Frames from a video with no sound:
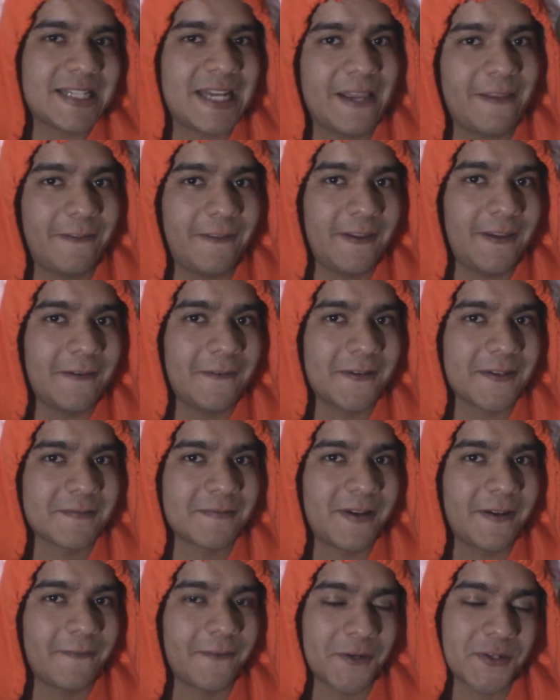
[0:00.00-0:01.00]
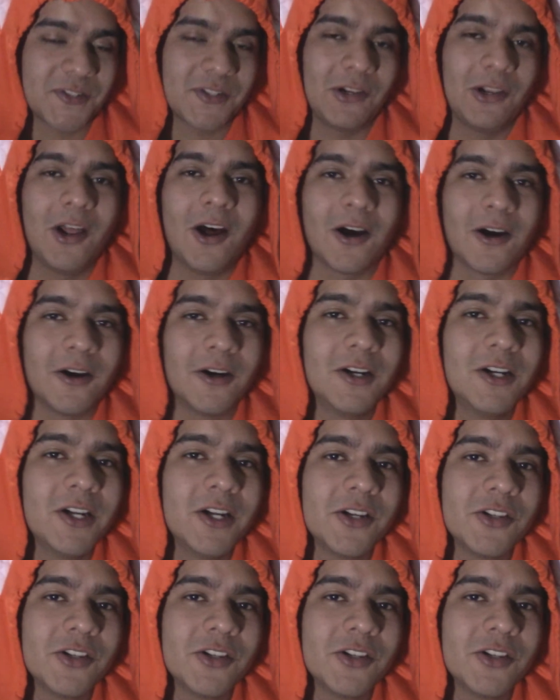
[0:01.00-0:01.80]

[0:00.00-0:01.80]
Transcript: I think was my first logo.